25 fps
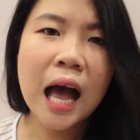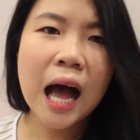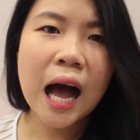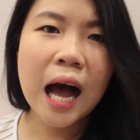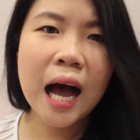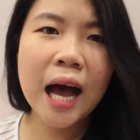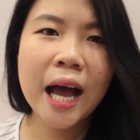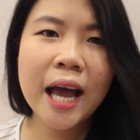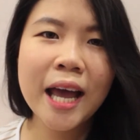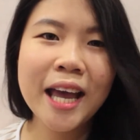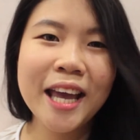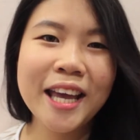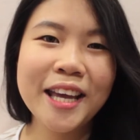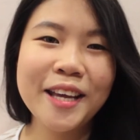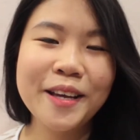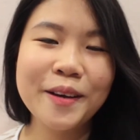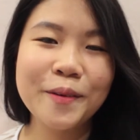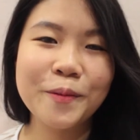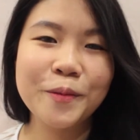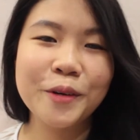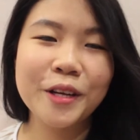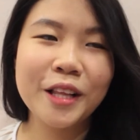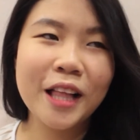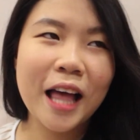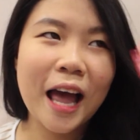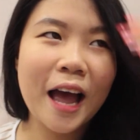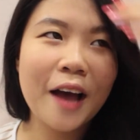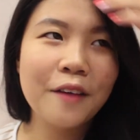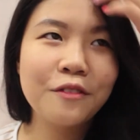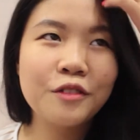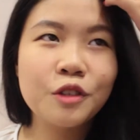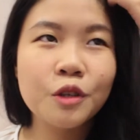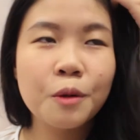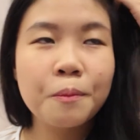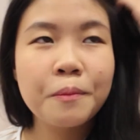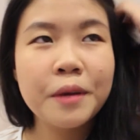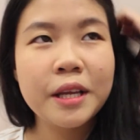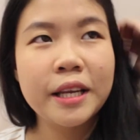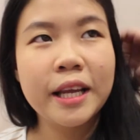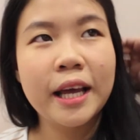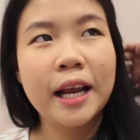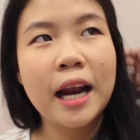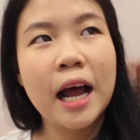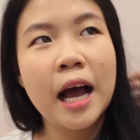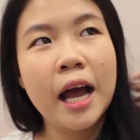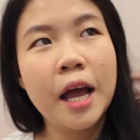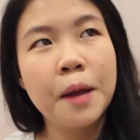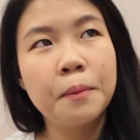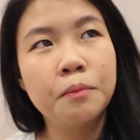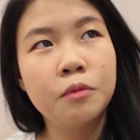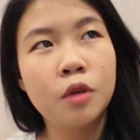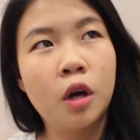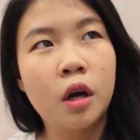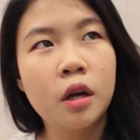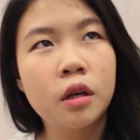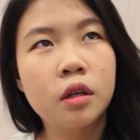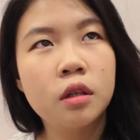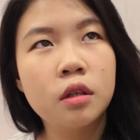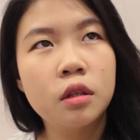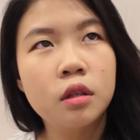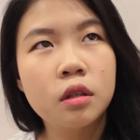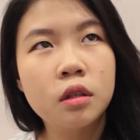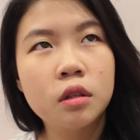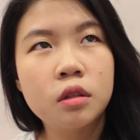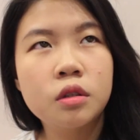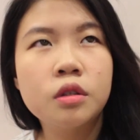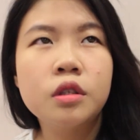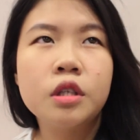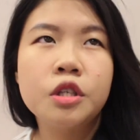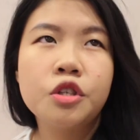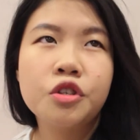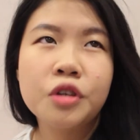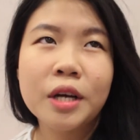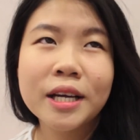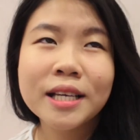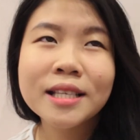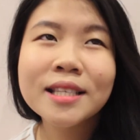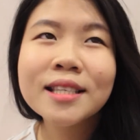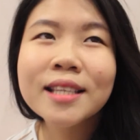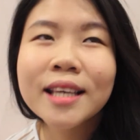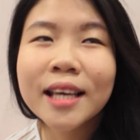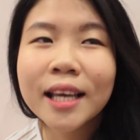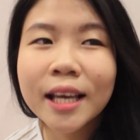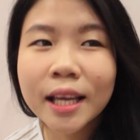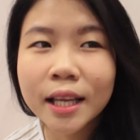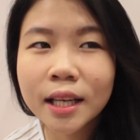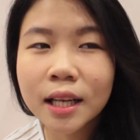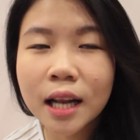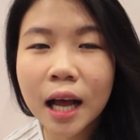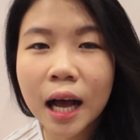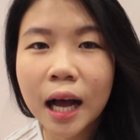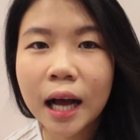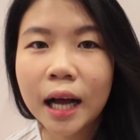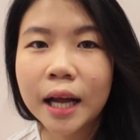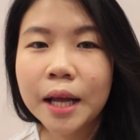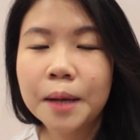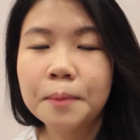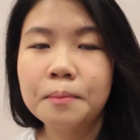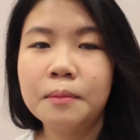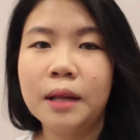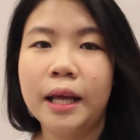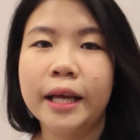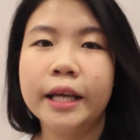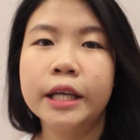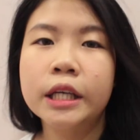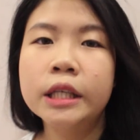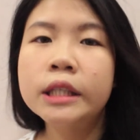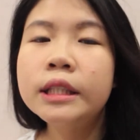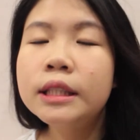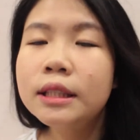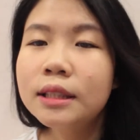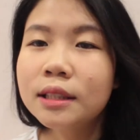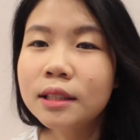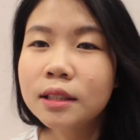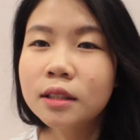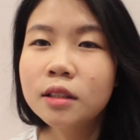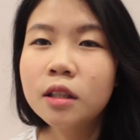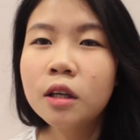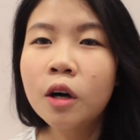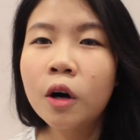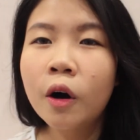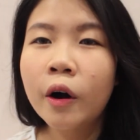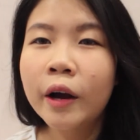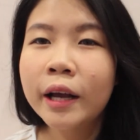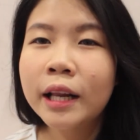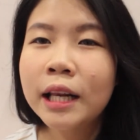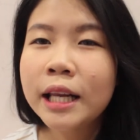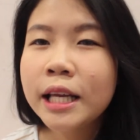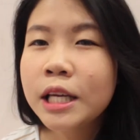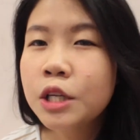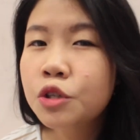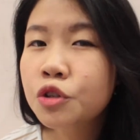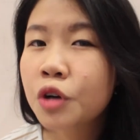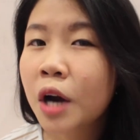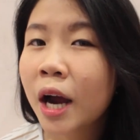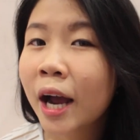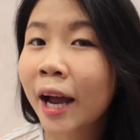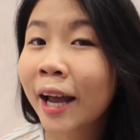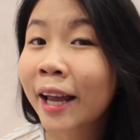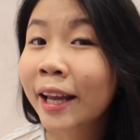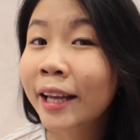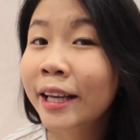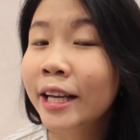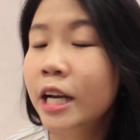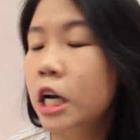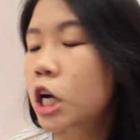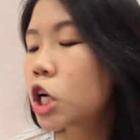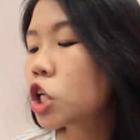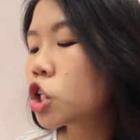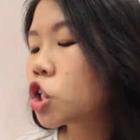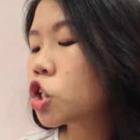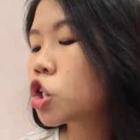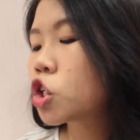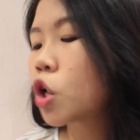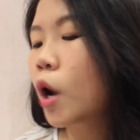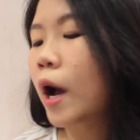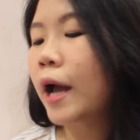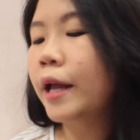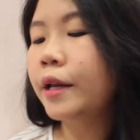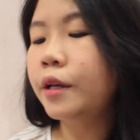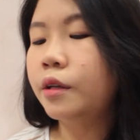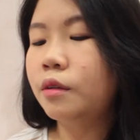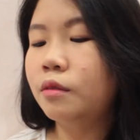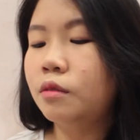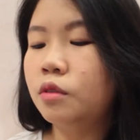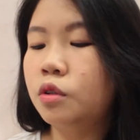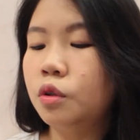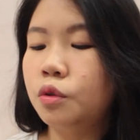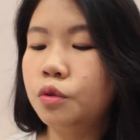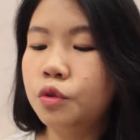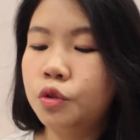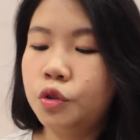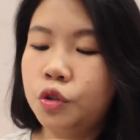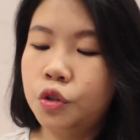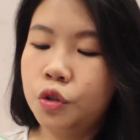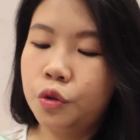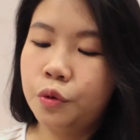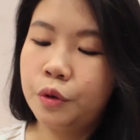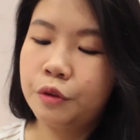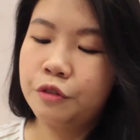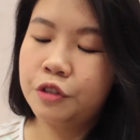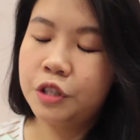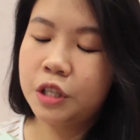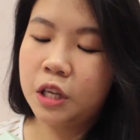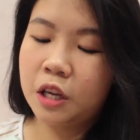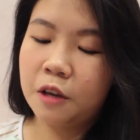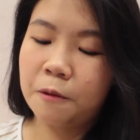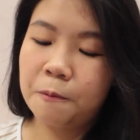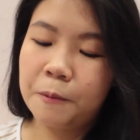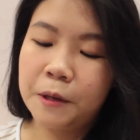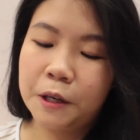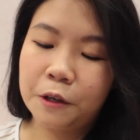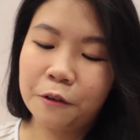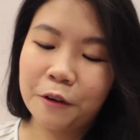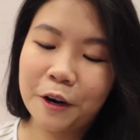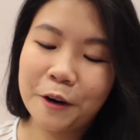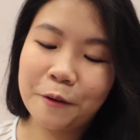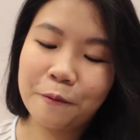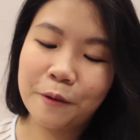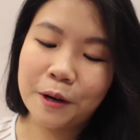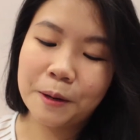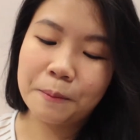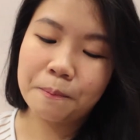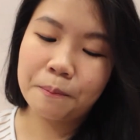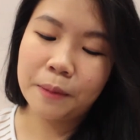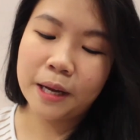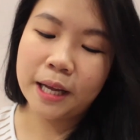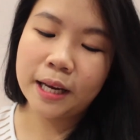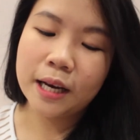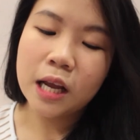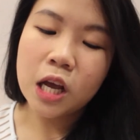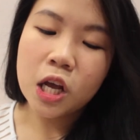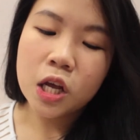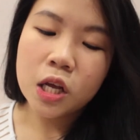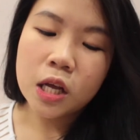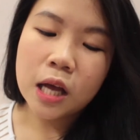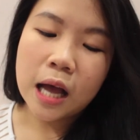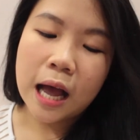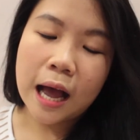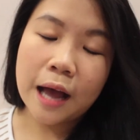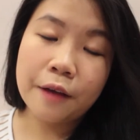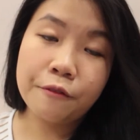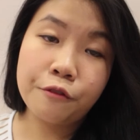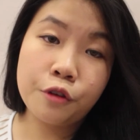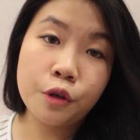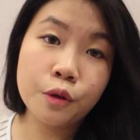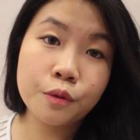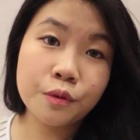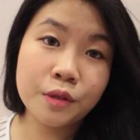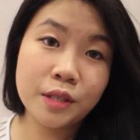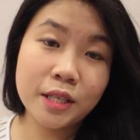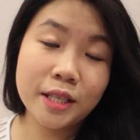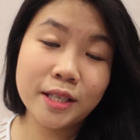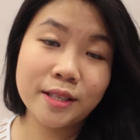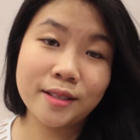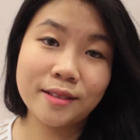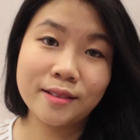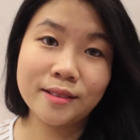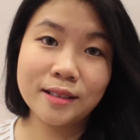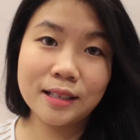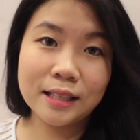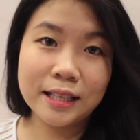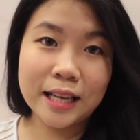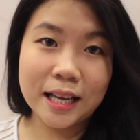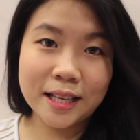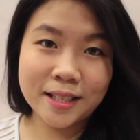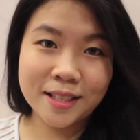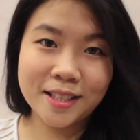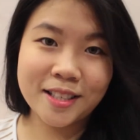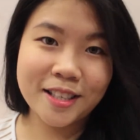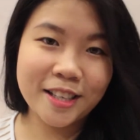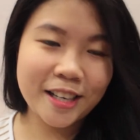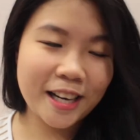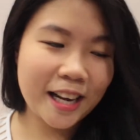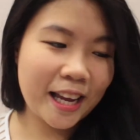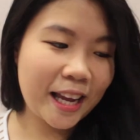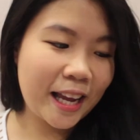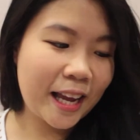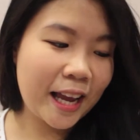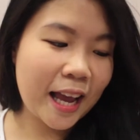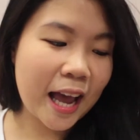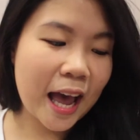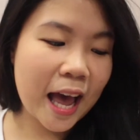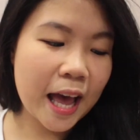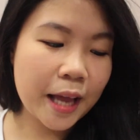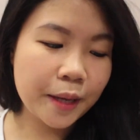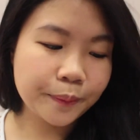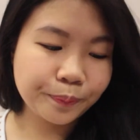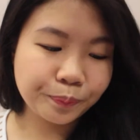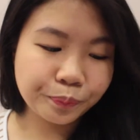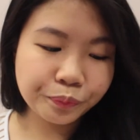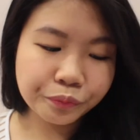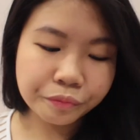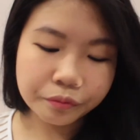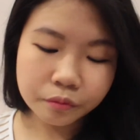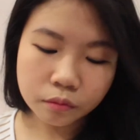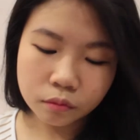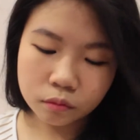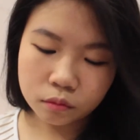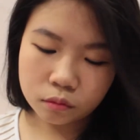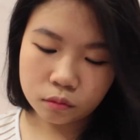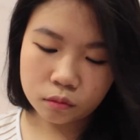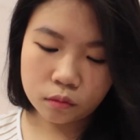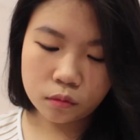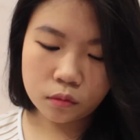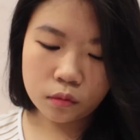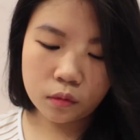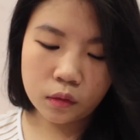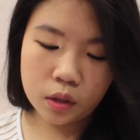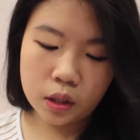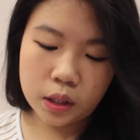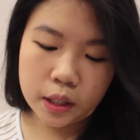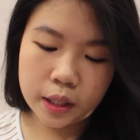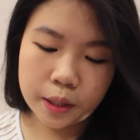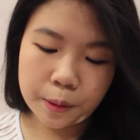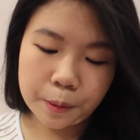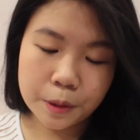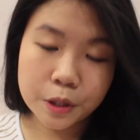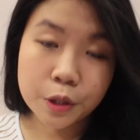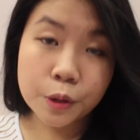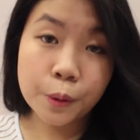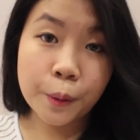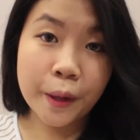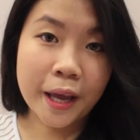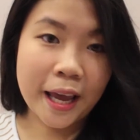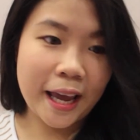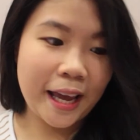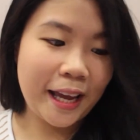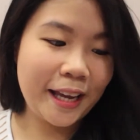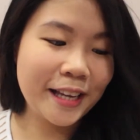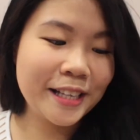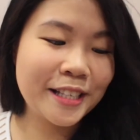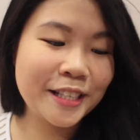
I will have to admit that I am not to the dry skin. I'm like oily dry, so I don't know if she gave me the right one, but I've used this yesterday and it was okay.